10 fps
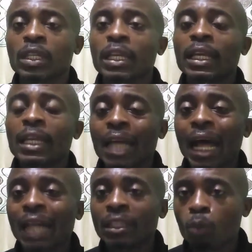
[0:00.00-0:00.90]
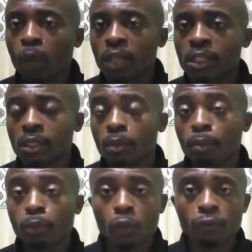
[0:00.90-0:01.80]
inadequate
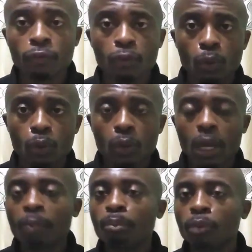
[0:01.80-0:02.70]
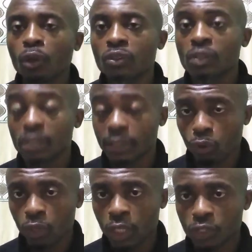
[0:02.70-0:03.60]
blood flow and blood
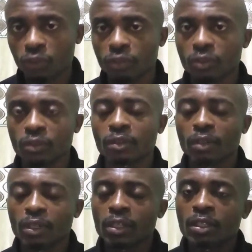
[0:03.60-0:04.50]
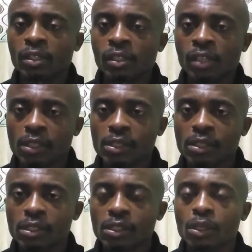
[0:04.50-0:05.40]
circulation.
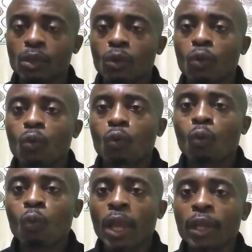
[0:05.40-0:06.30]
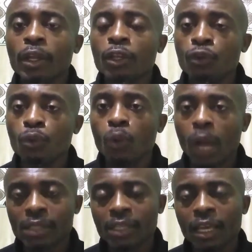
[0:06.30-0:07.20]
Yes, when you
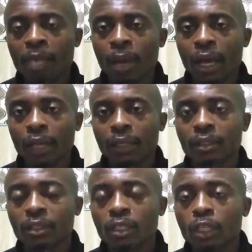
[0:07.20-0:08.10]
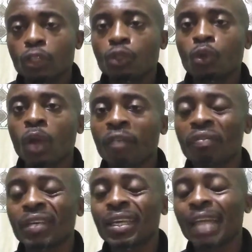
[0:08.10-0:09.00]
as a man, you have
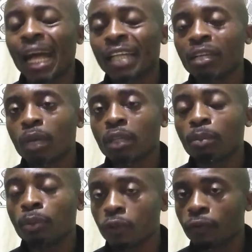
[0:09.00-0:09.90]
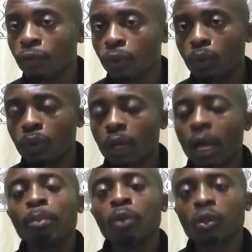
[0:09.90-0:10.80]
inadequate blood flow
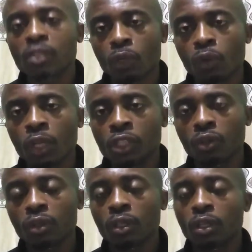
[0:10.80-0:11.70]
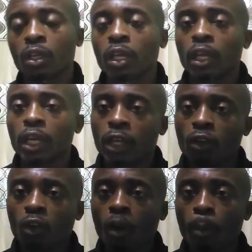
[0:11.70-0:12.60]
and blood circulation in
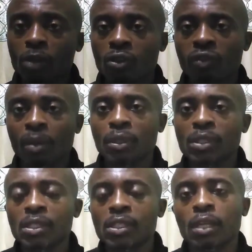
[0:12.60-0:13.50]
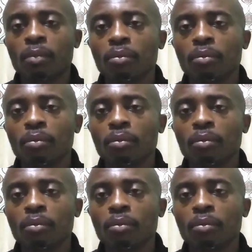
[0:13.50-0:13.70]
all parts of your body system,